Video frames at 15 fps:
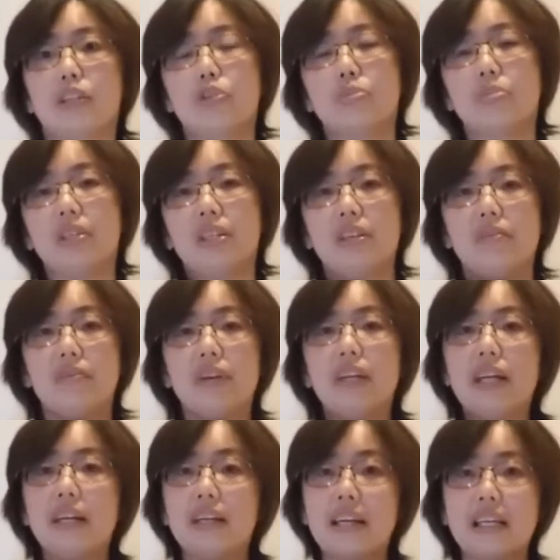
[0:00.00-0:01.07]
they should be
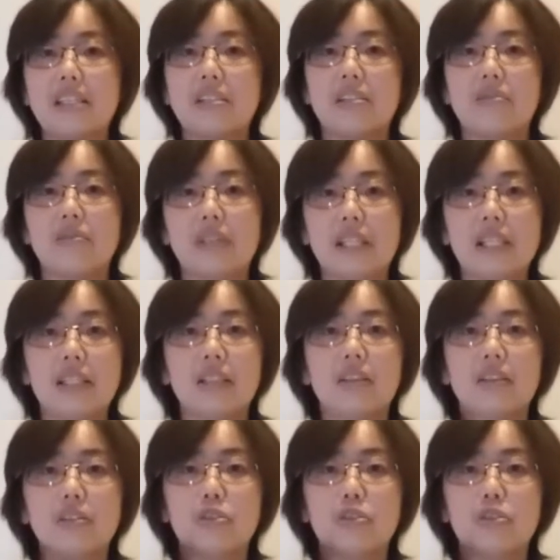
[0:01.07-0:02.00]
even and nice feeling.